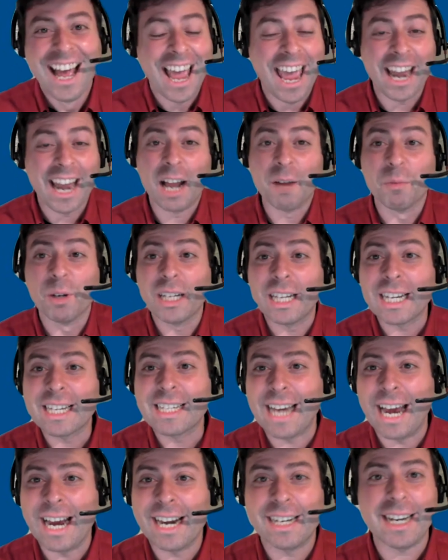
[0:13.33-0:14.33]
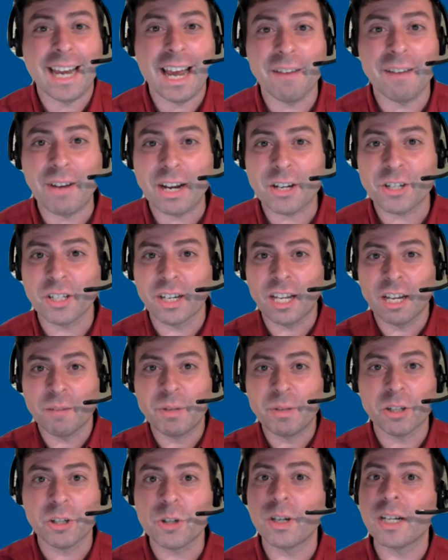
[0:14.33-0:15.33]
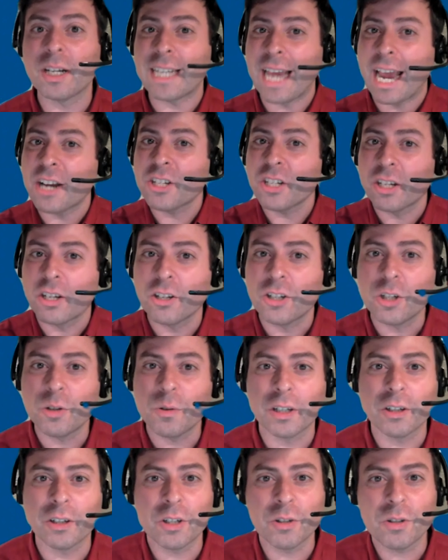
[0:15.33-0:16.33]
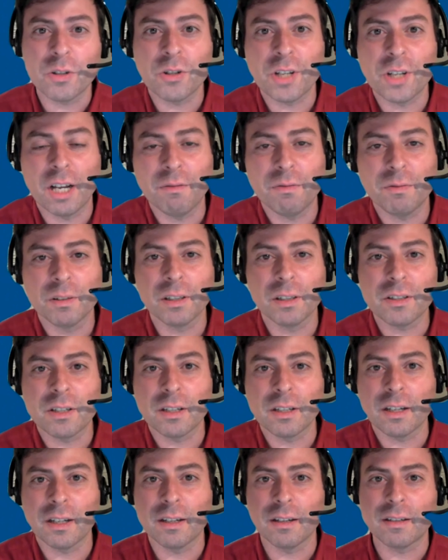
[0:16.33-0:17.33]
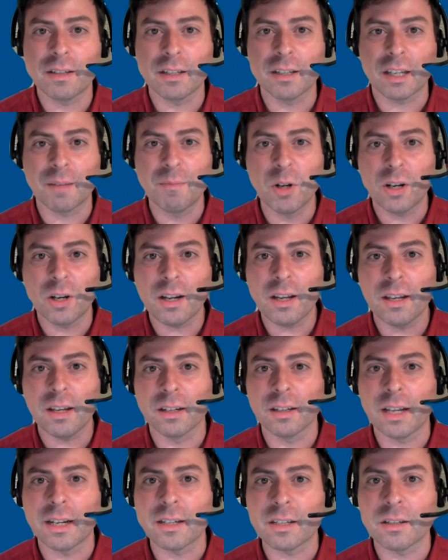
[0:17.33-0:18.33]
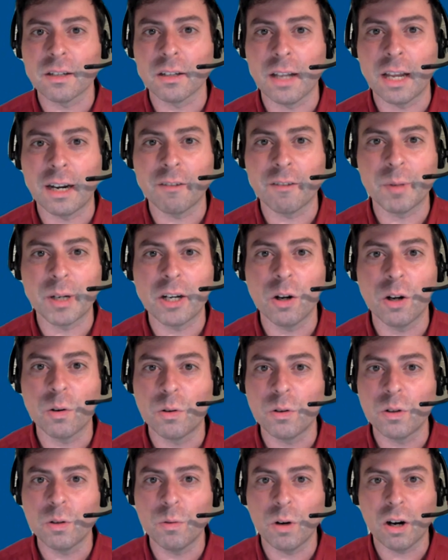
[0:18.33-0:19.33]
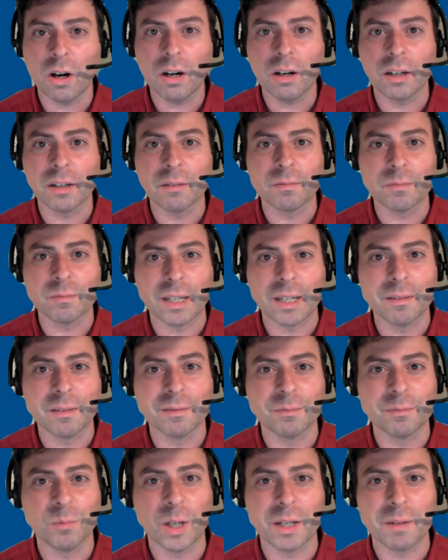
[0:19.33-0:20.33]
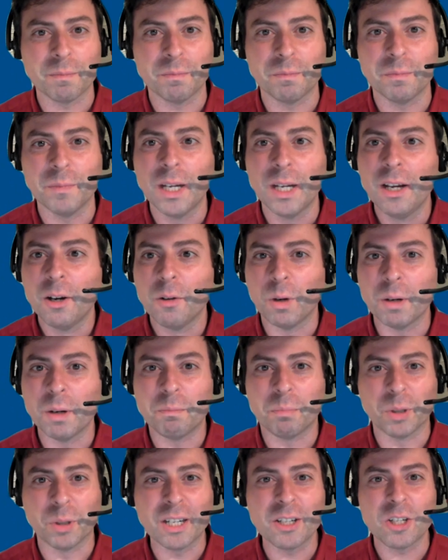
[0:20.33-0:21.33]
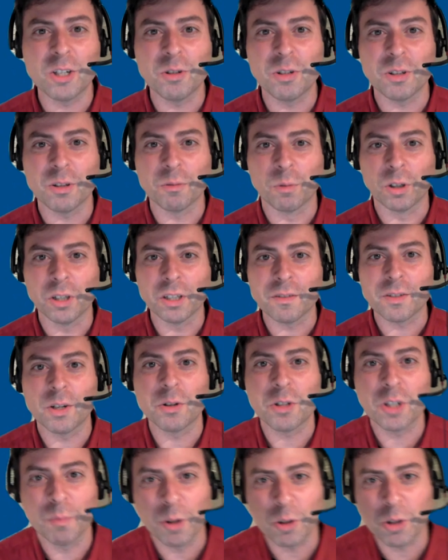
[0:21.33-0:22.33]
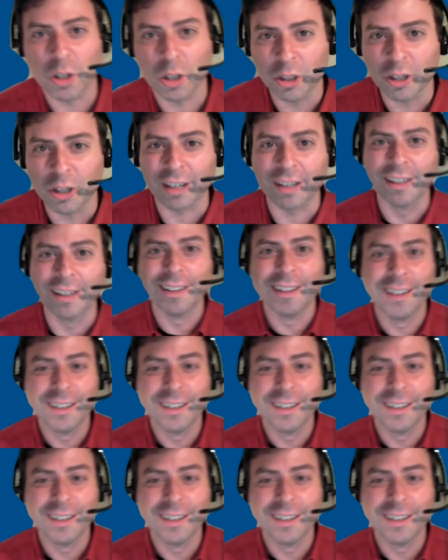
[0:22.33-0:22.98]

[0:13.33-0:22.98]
And I'm really excited to have Ashlea come here and join us. Ashlea, could you introduce yourself a little to the community and let everybody know who you are and what brings you to the world of social emotional learning?